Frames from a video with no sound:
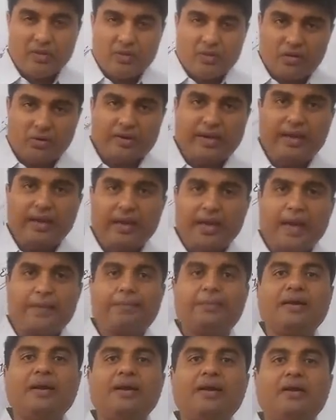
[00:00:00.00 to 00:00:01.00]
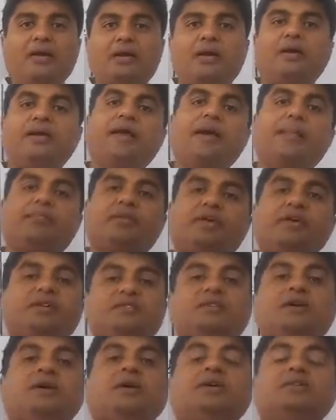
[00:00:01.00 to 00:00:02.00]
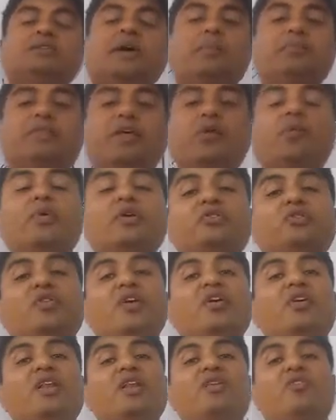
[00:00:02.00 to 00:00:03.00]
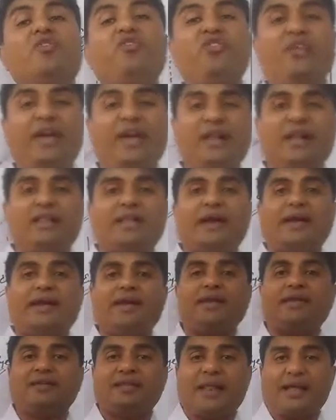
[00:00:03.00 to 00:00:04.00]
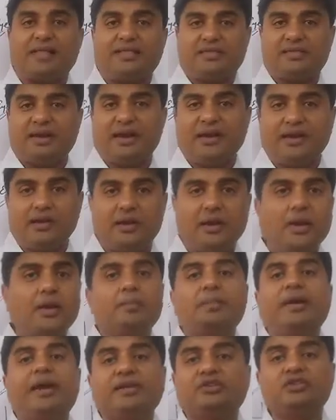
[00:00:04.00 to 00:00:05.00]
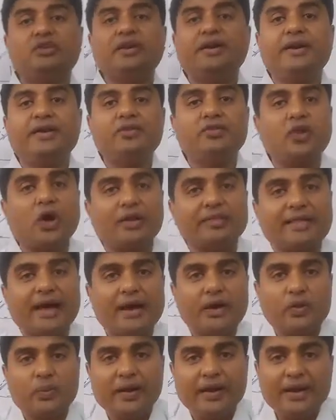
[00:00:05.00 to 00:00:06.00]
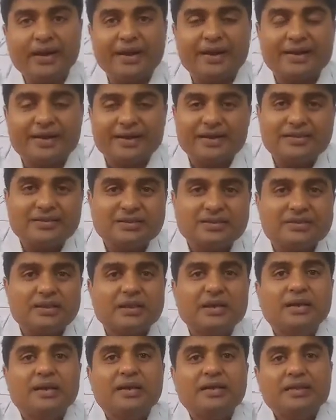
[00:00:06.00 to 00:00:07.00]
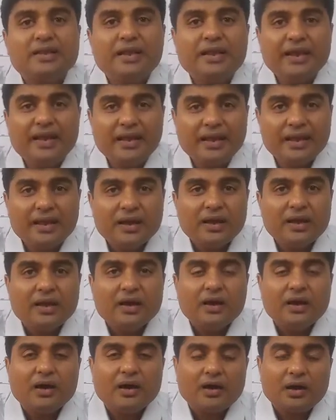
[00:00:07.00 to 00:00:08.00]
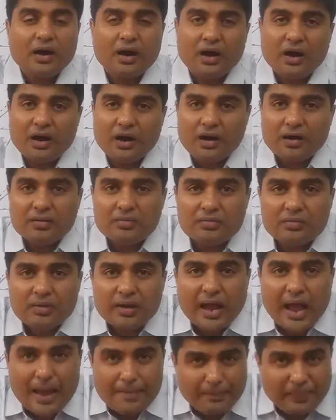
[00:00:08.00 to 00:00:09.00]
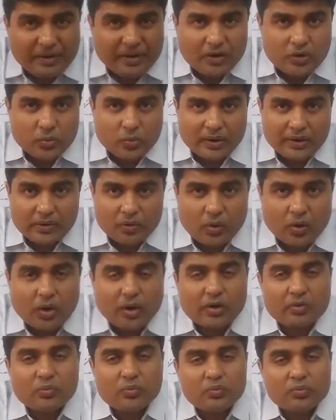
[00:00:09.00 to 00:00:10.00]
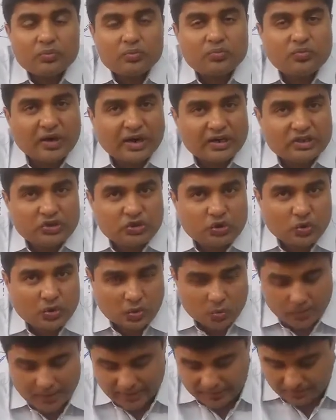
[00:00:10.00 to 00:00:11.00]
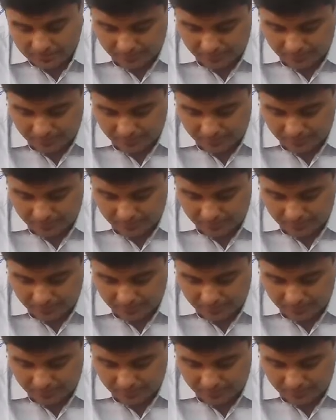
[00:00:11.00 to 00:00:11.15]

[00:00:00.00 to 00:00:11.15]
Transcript: Okay, apparent depth is something which we feel that it is like that, but actually it is not that way. It is the apparent one or virtual one.